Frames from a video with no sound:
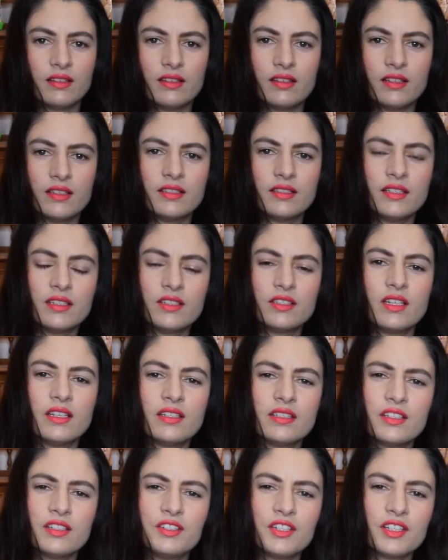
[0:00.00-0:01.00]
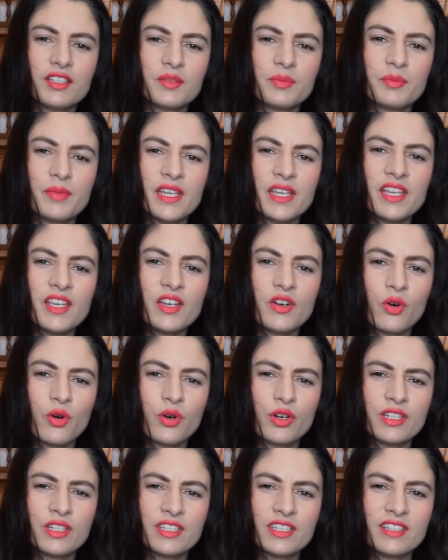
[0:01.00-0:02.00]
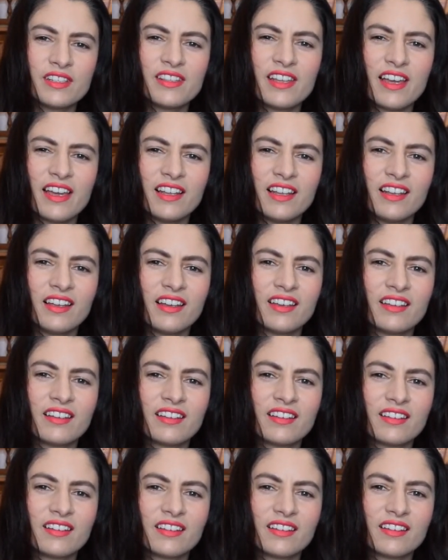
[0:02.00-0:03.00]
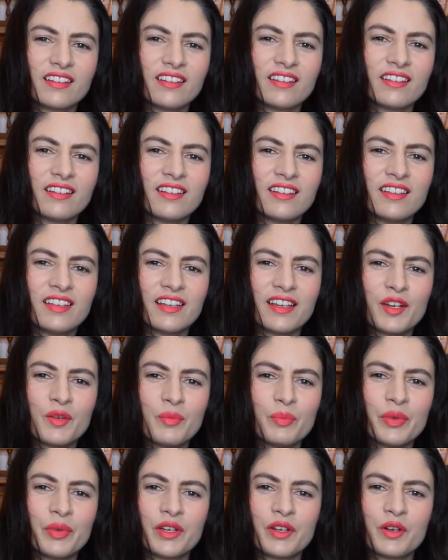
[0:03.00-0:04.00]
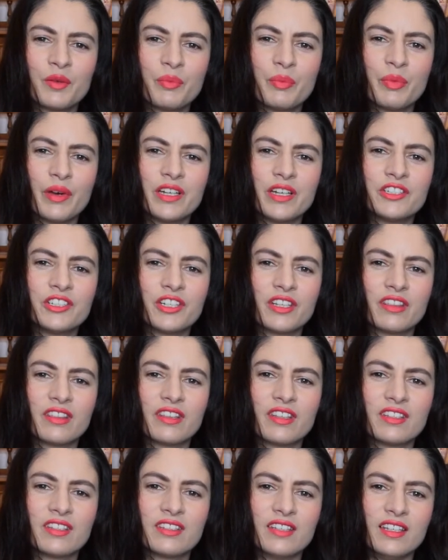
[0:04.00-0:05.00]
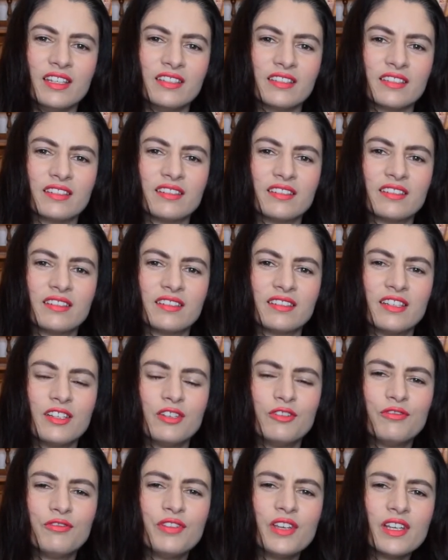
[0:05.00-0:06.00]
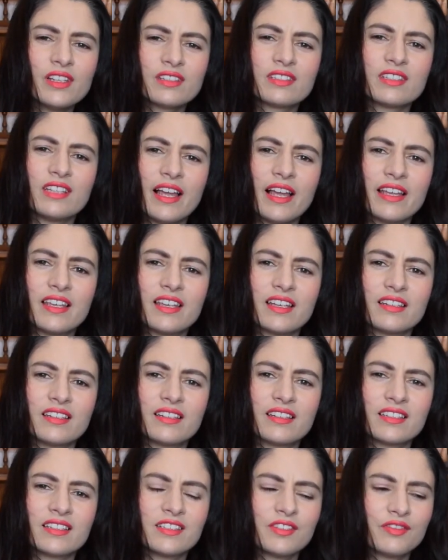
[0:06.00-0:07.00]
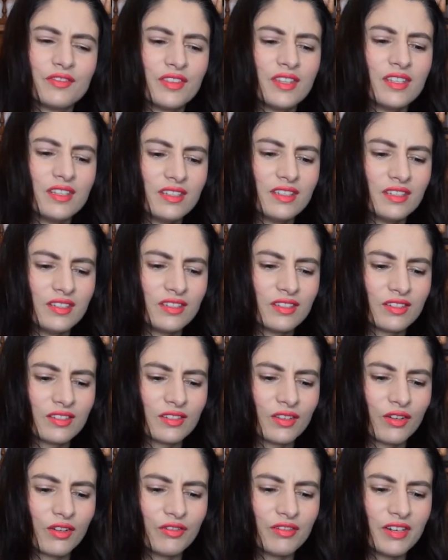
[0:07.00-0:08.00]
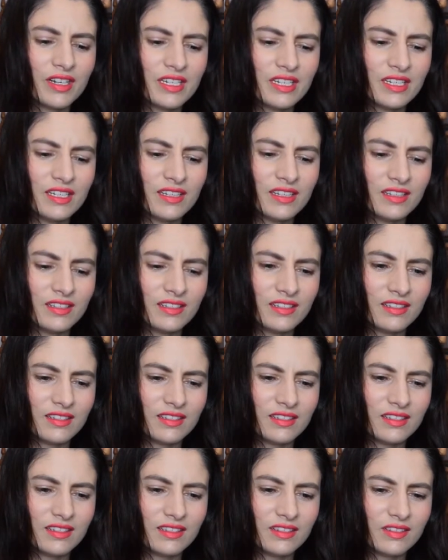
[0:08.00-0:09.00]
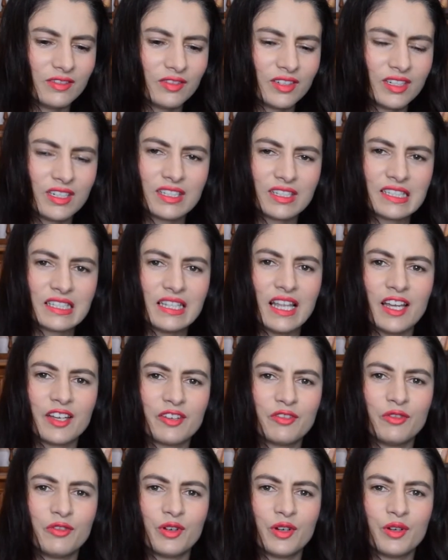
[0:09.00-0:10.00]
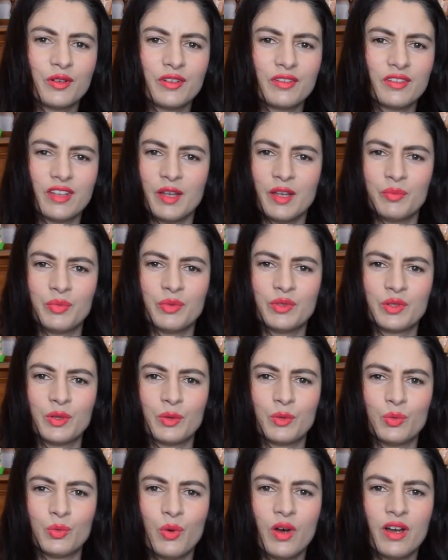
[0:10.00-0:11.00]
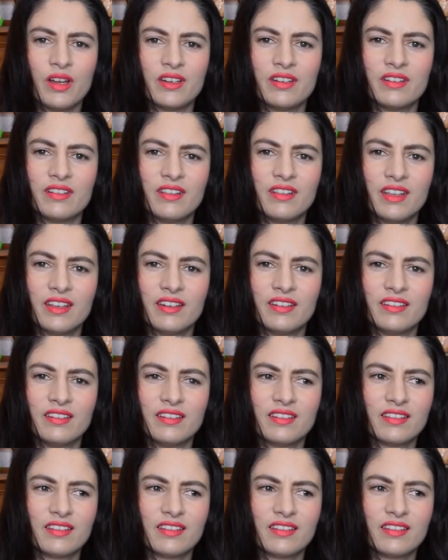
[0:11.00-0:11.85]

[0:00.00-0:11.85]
is it just me, or did they, like, get a bigger budget this season? It feels like it, because if this is already what it's like for episode one, then